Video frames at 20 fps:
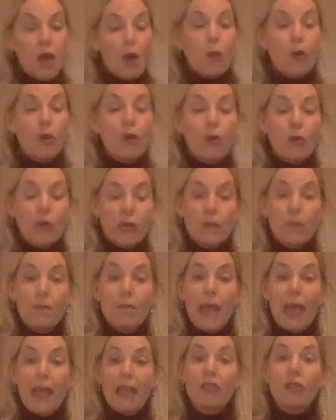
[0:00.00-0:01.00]
we're going to
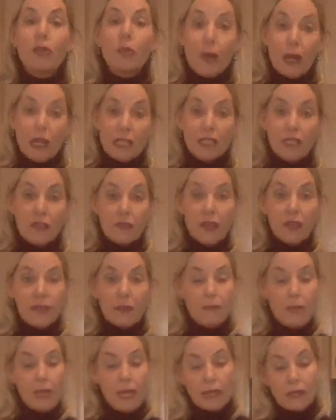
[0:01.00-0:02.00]
make the rest of the
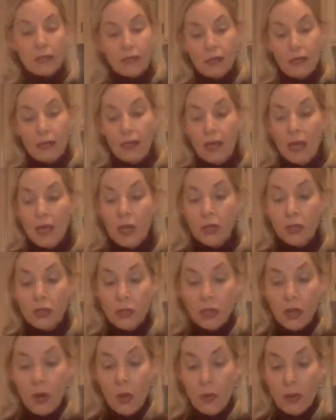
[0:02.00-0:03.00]
mix.
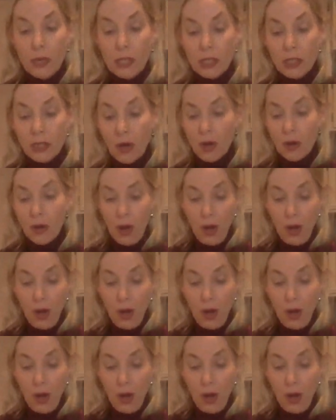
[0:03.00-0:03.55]
So we start